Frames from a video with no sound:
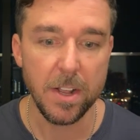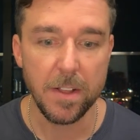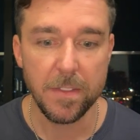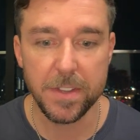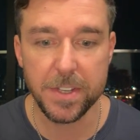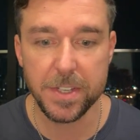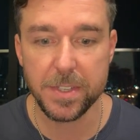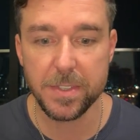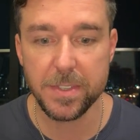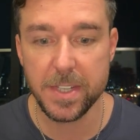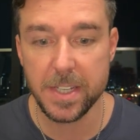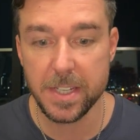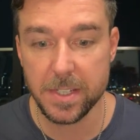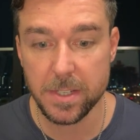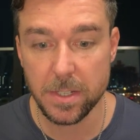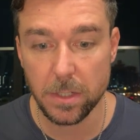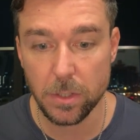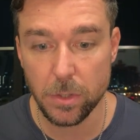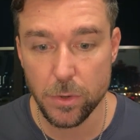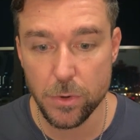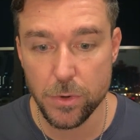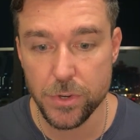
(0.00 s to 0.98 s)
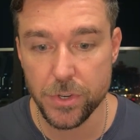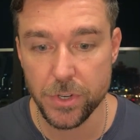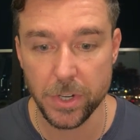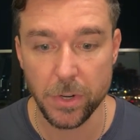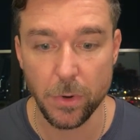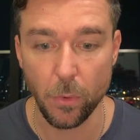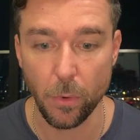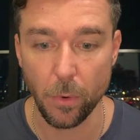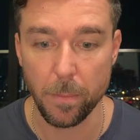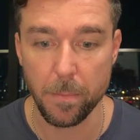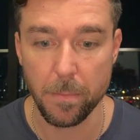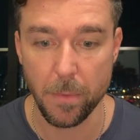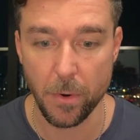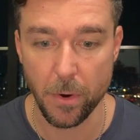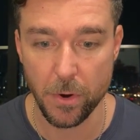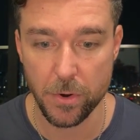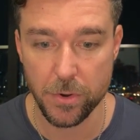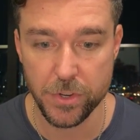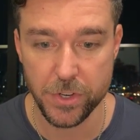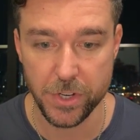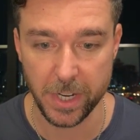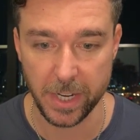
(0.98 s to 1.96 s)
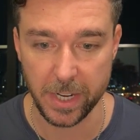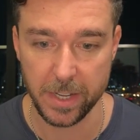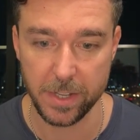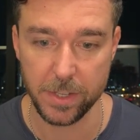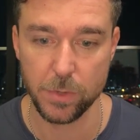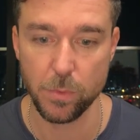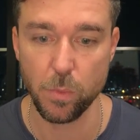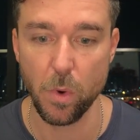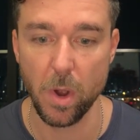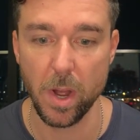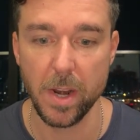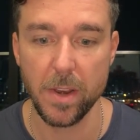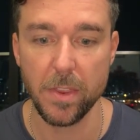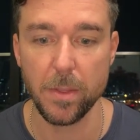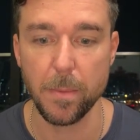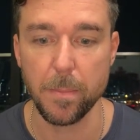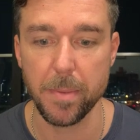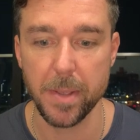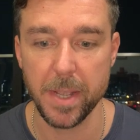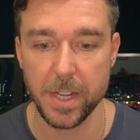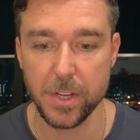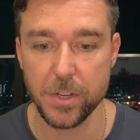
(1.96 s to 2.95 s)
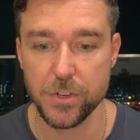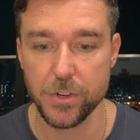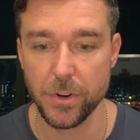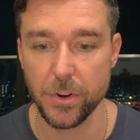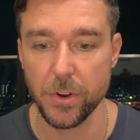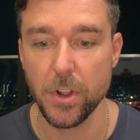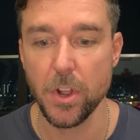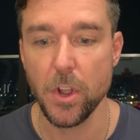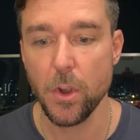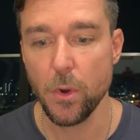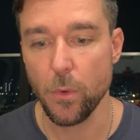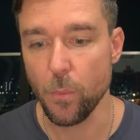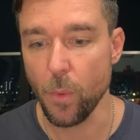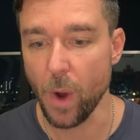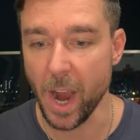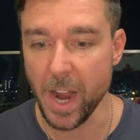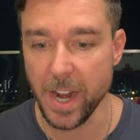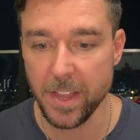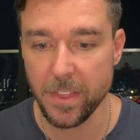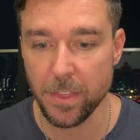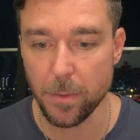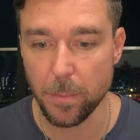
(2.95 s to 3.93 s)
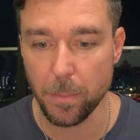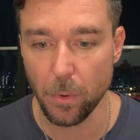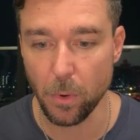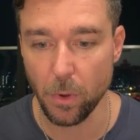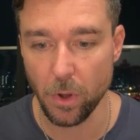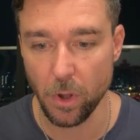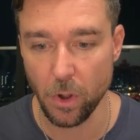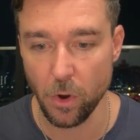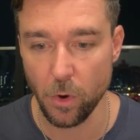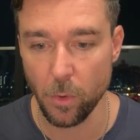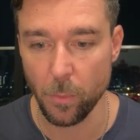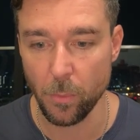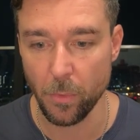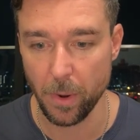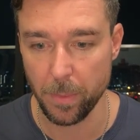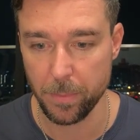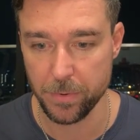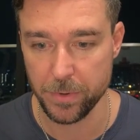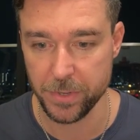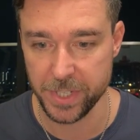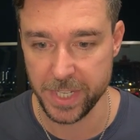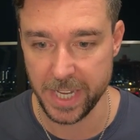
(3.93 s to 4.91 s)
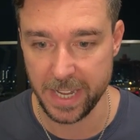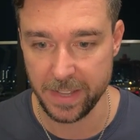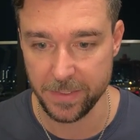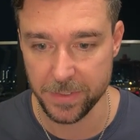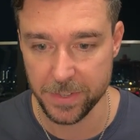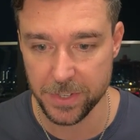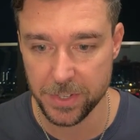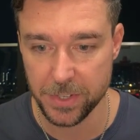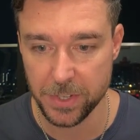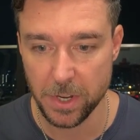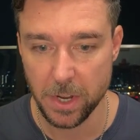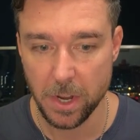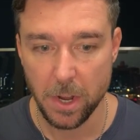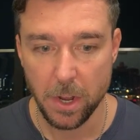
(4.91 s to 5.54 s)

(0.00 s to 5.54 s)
This dissolution or merging is what the picture riding the bull home represents.